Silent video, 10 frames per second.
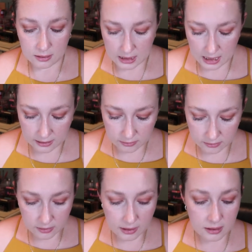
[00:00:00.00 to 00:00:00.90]
Okay, I don't
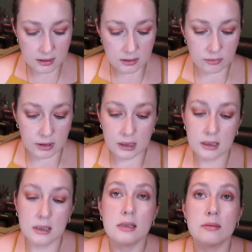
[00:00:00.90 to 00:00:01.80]
know how this
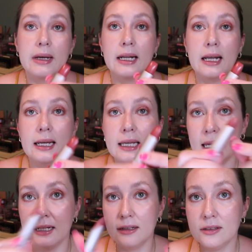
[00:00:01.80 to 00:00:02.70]
works, but I
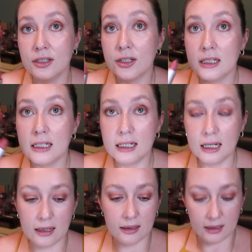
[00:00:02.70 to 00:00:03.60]
can't turn it
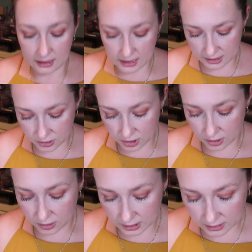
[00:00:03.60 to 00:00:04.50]
up. I can't
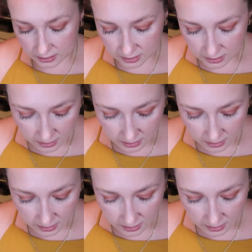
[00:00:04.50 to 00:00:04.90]
turn it